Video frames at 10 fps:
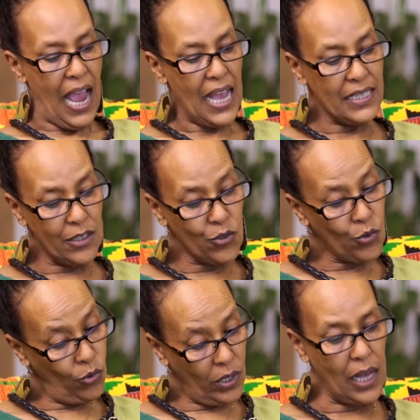As a
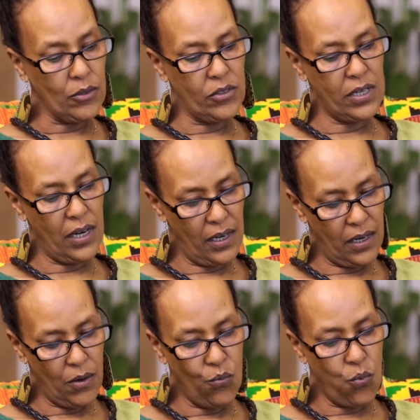school
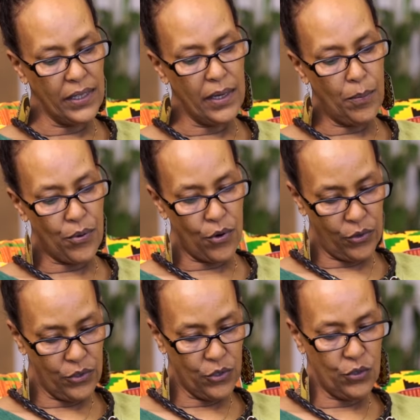counselor, what approach